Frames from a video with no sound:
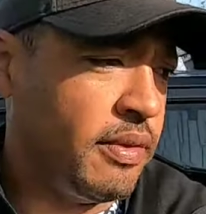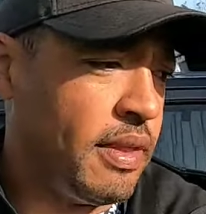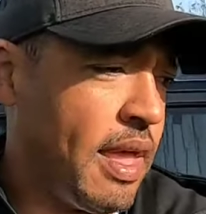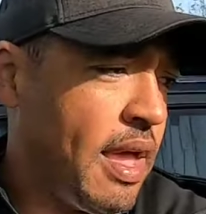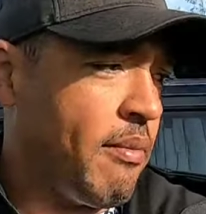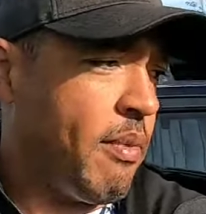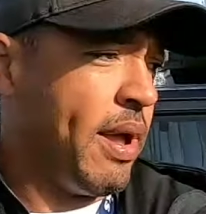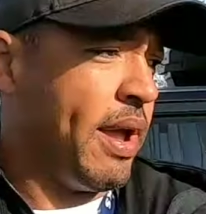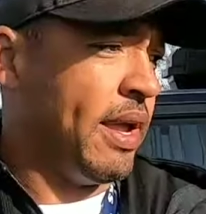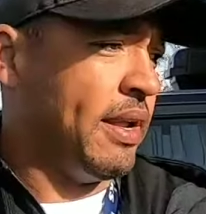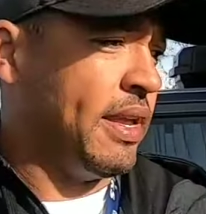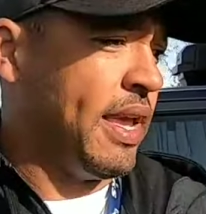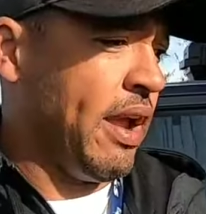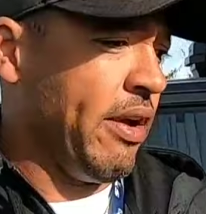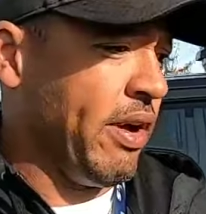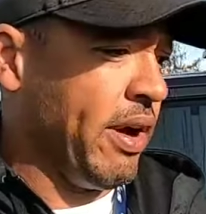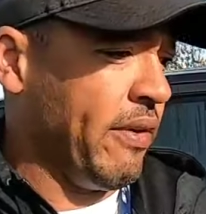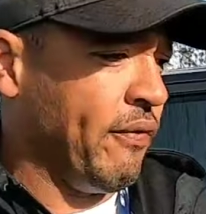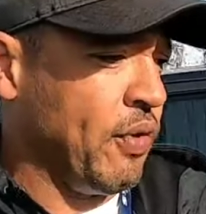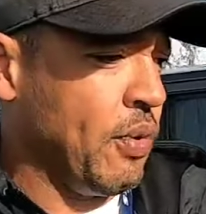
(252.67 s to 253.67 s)
That way I can
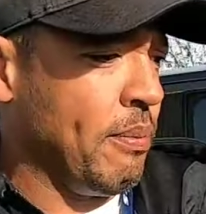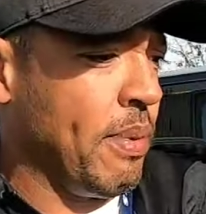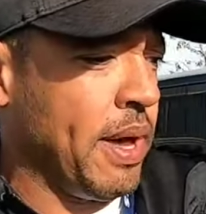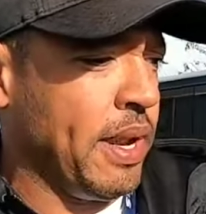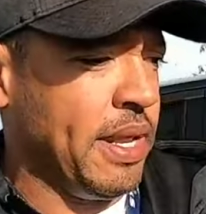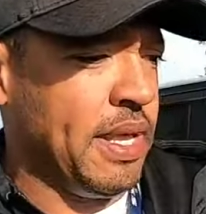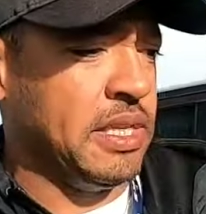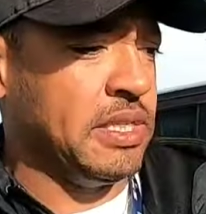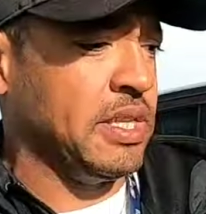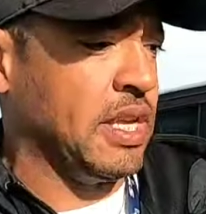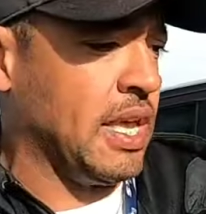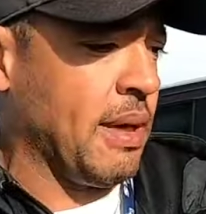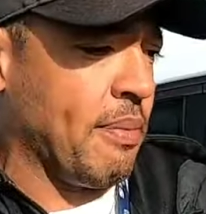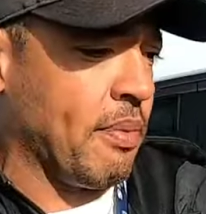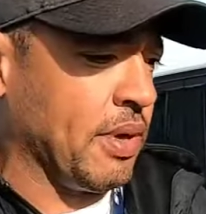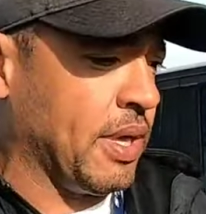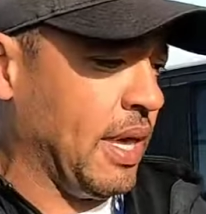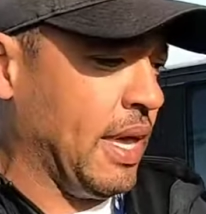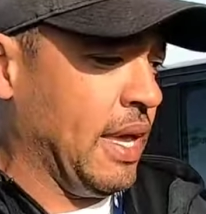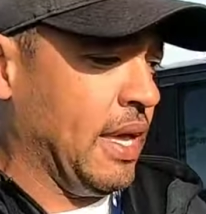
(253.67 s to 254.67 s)
carry a few buddies, a couple
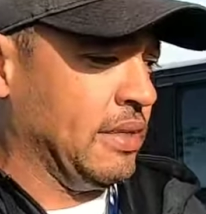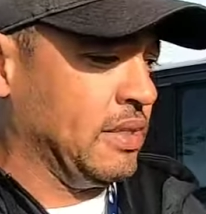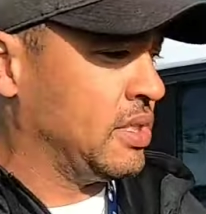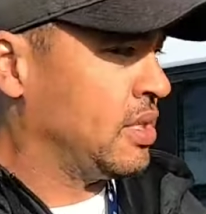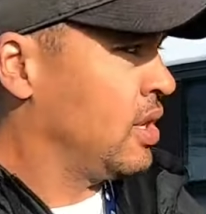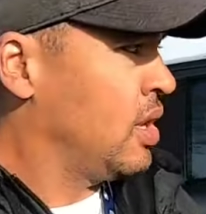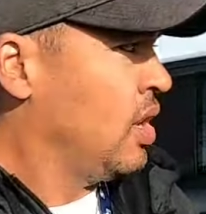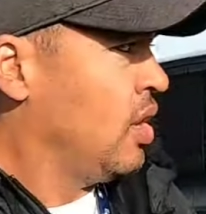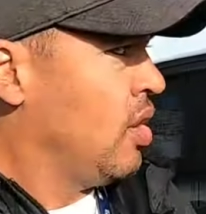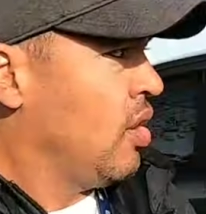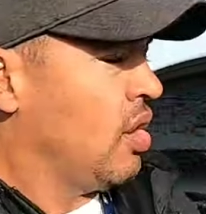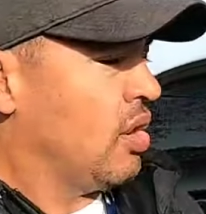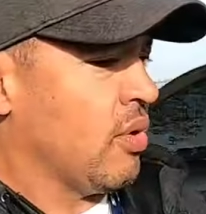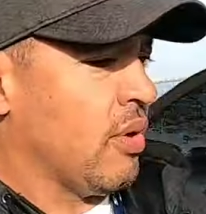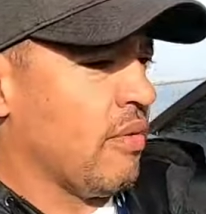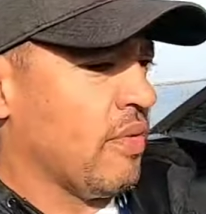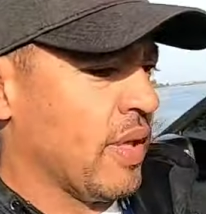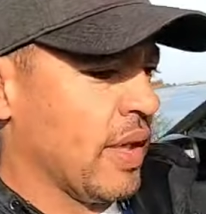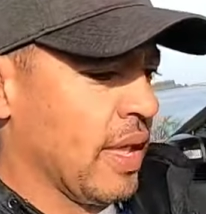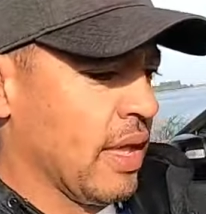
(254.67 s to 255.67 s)
kids, or do
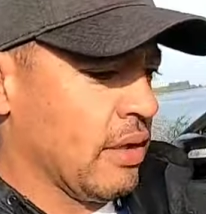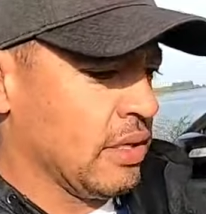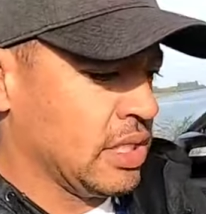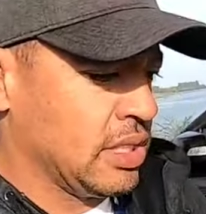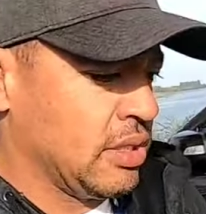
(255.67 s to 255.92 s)
everything else.